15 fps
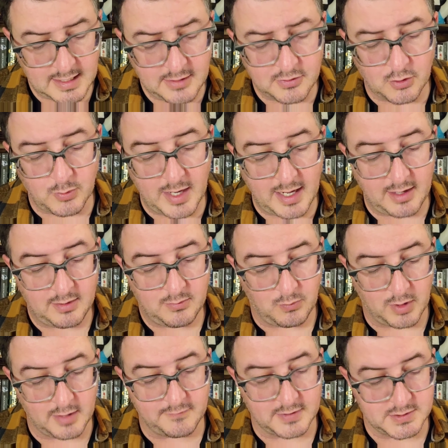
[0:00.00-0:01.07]
Either way,
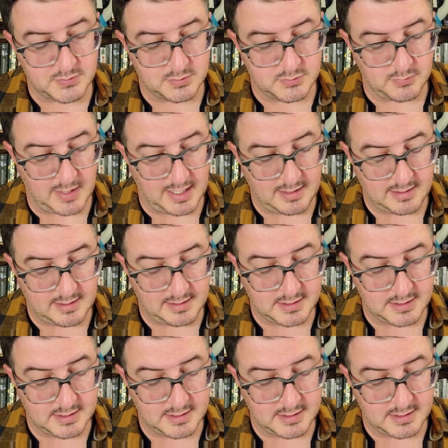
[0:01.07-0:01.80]
one of us was right.